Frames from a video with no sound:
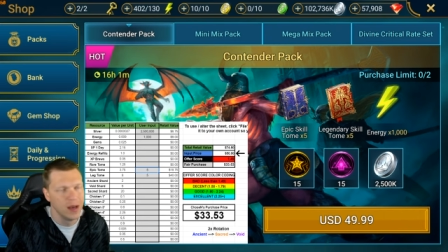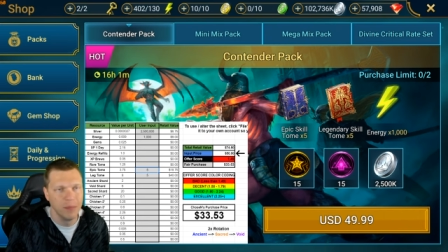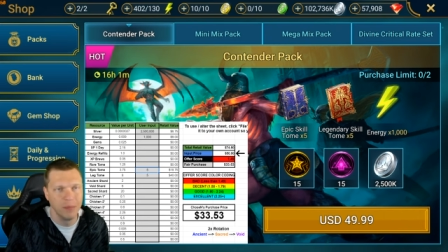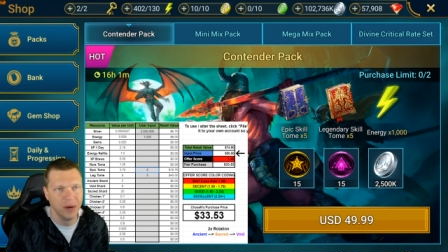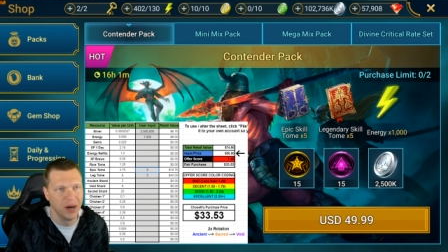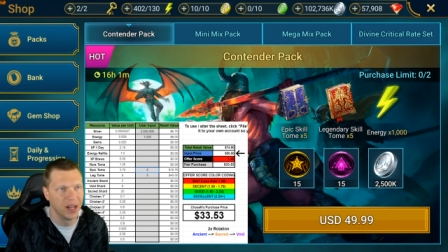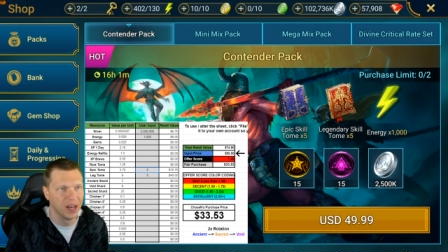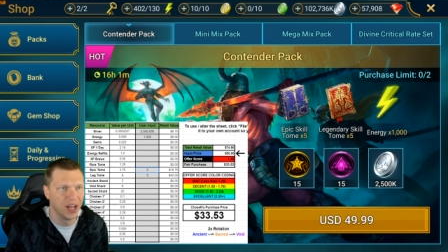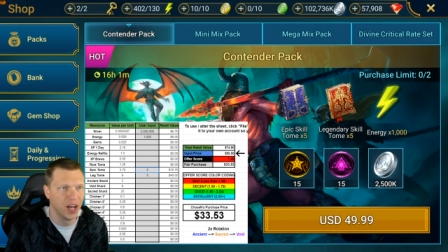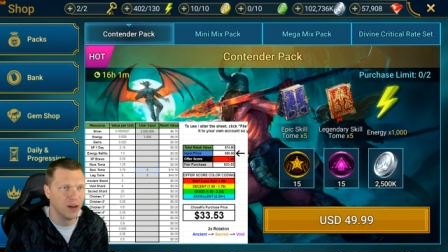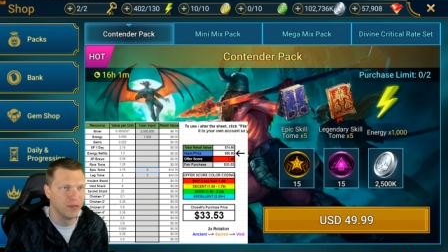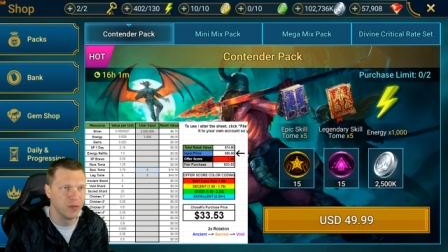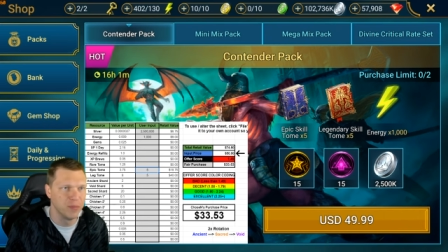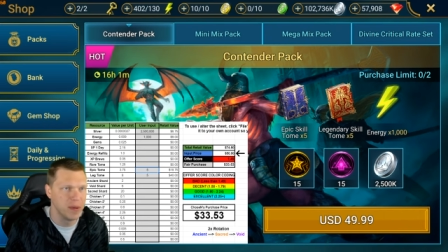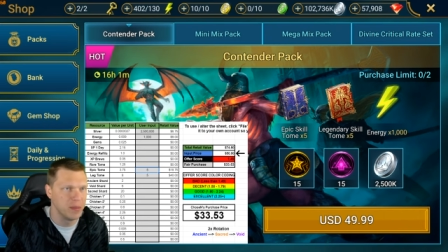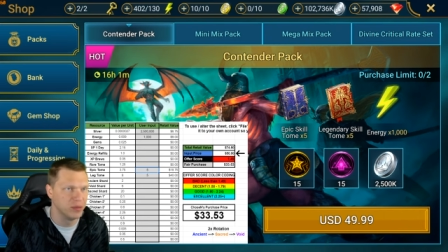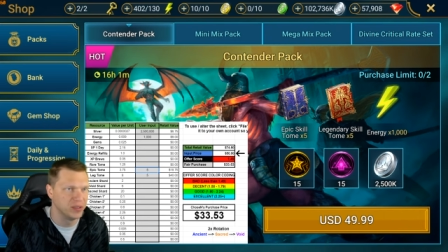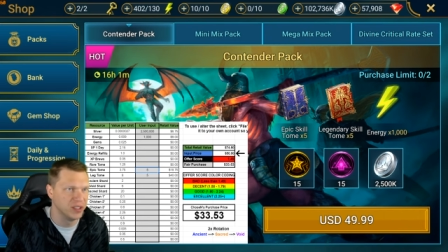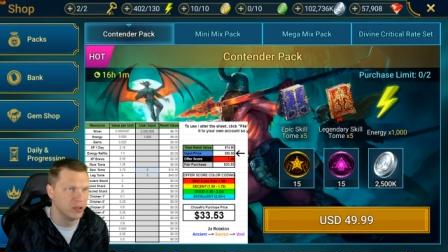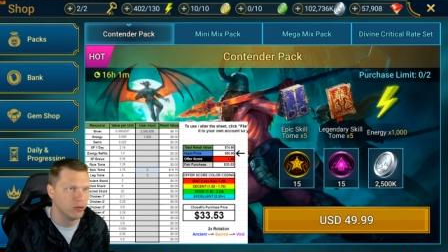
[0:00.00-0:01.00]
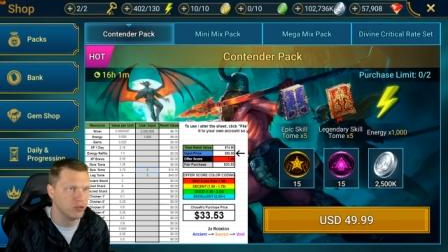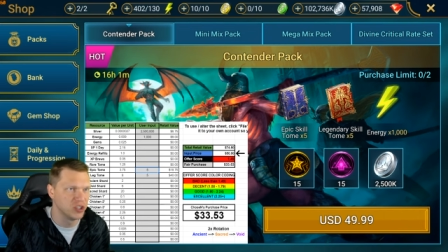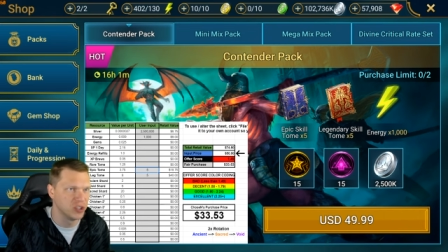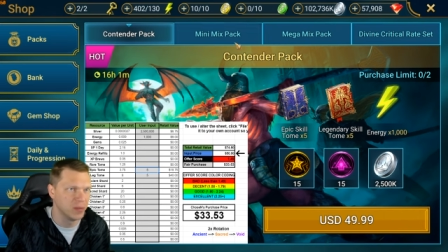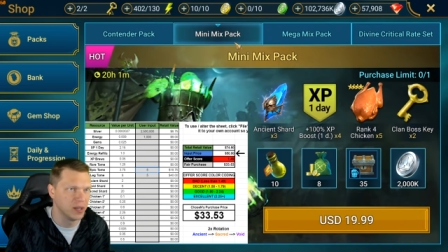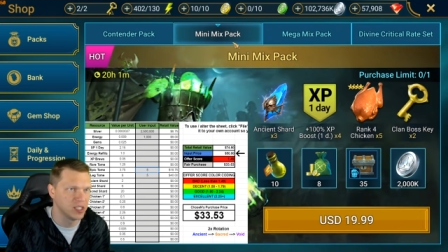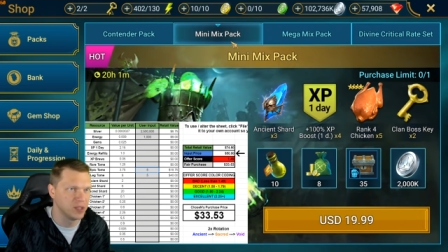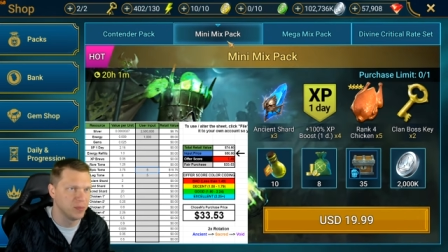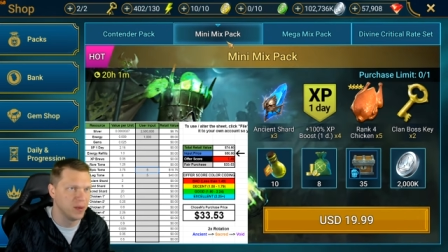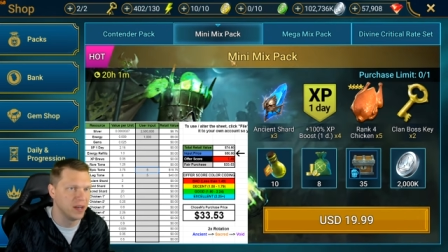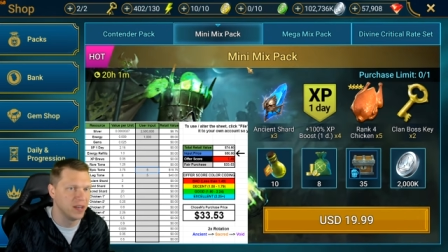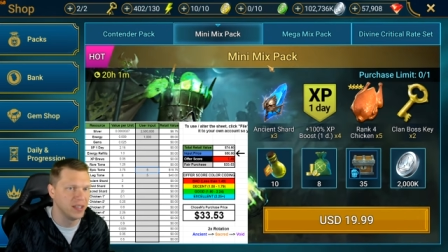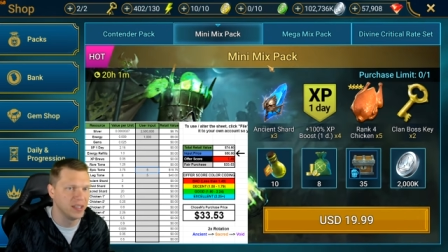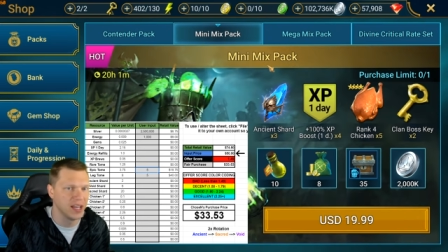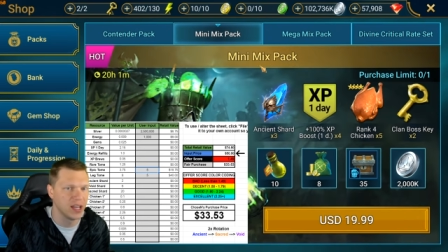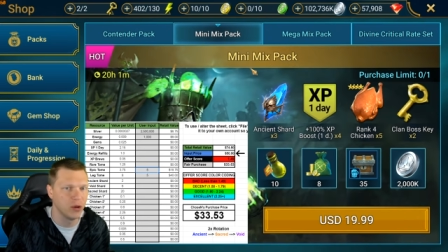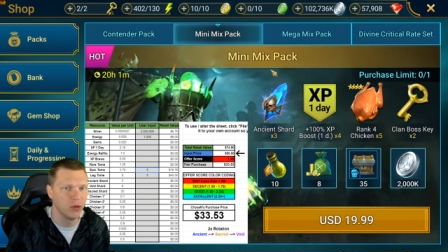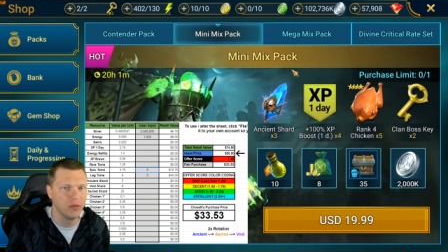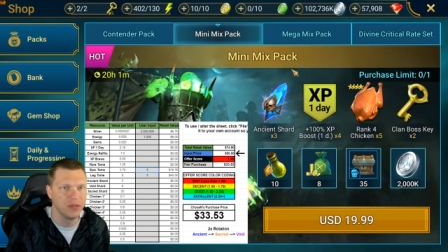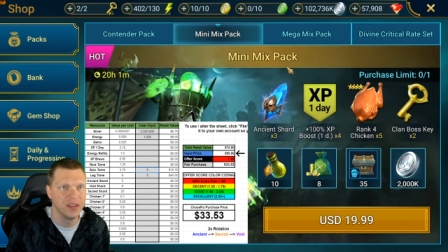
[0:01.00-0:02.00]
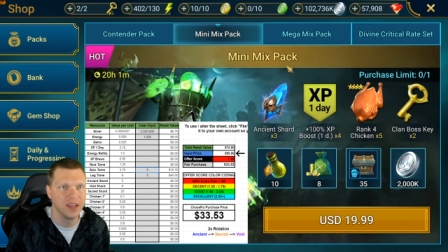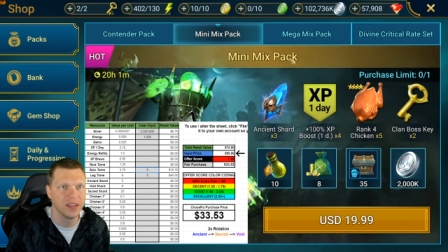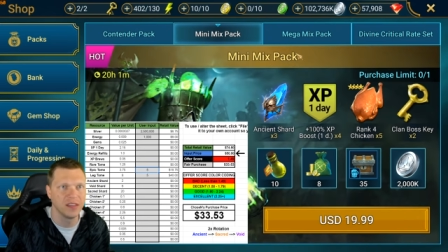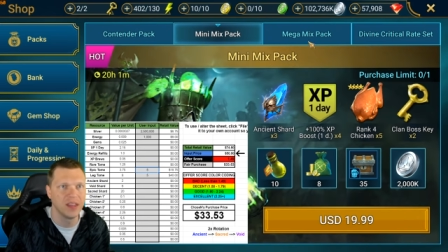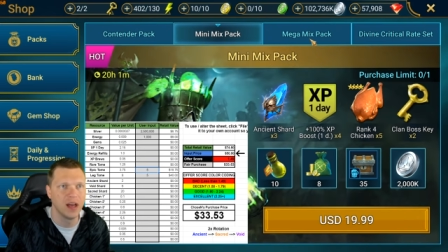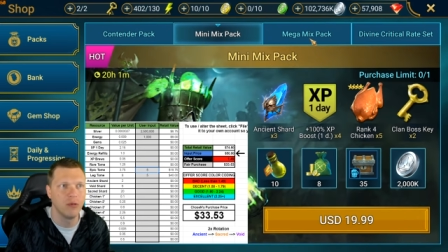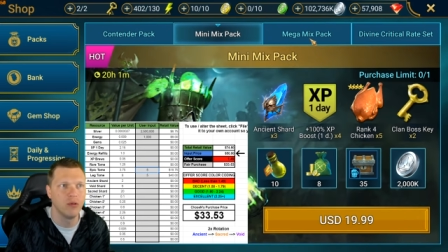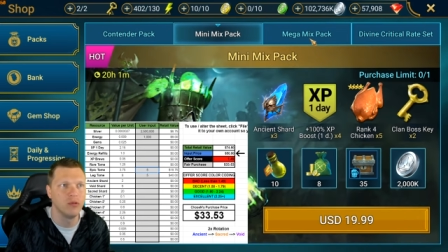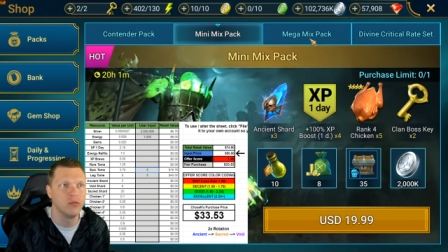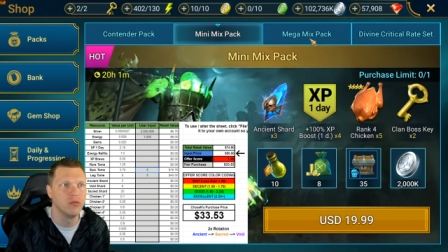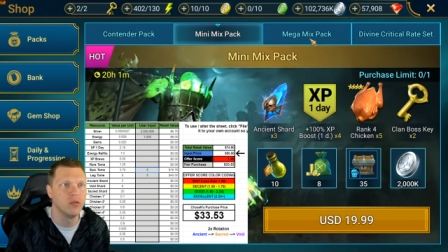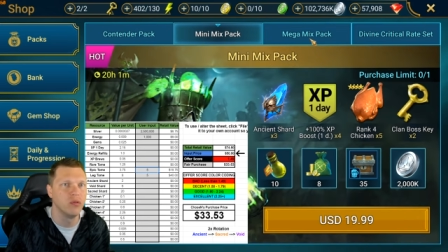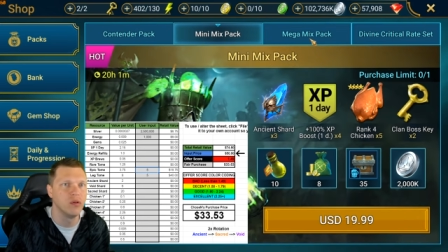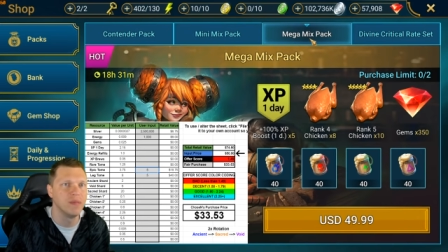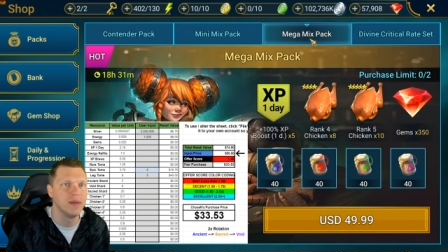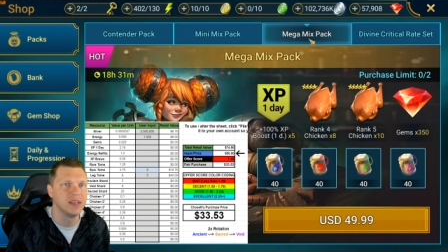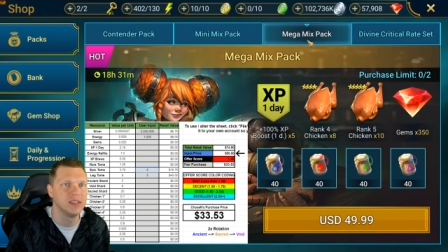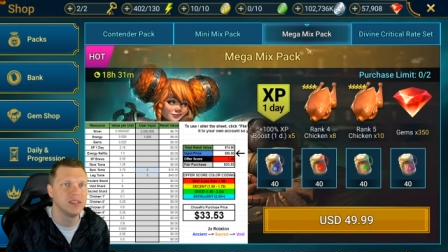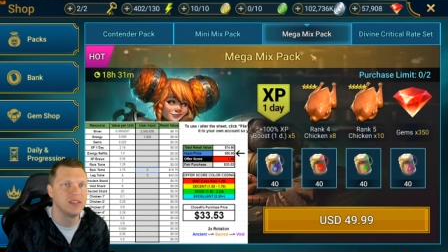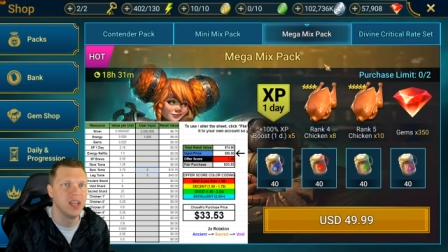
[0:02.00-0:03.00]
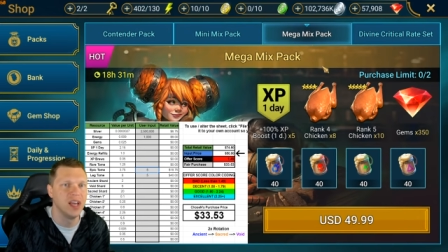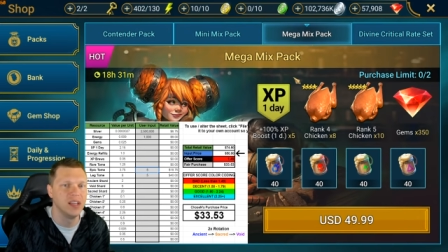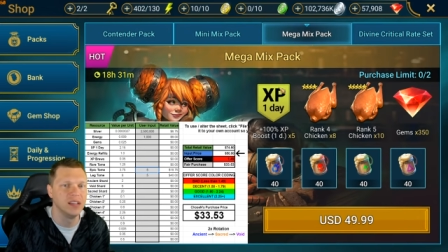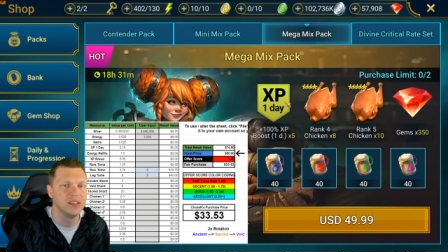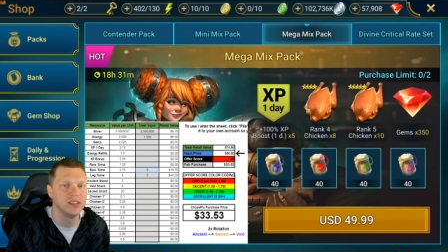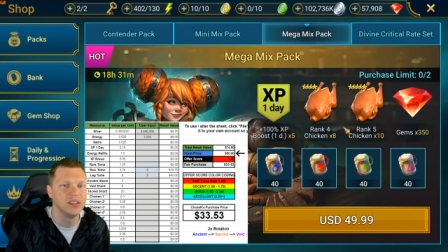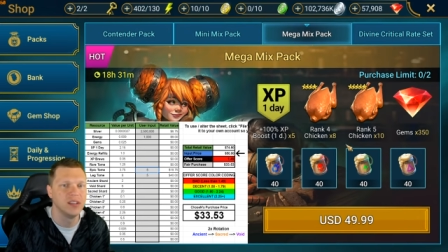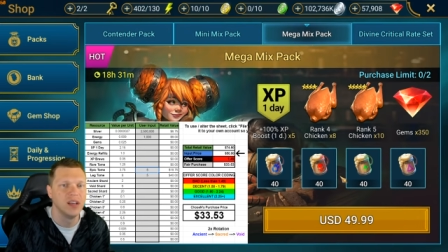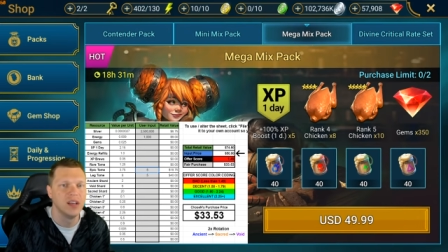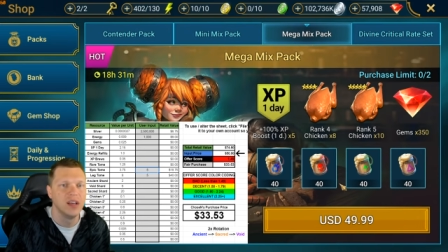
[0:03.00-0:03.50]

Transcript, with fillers: But uh, for people diligent about spending, I don't think that one really makes sense.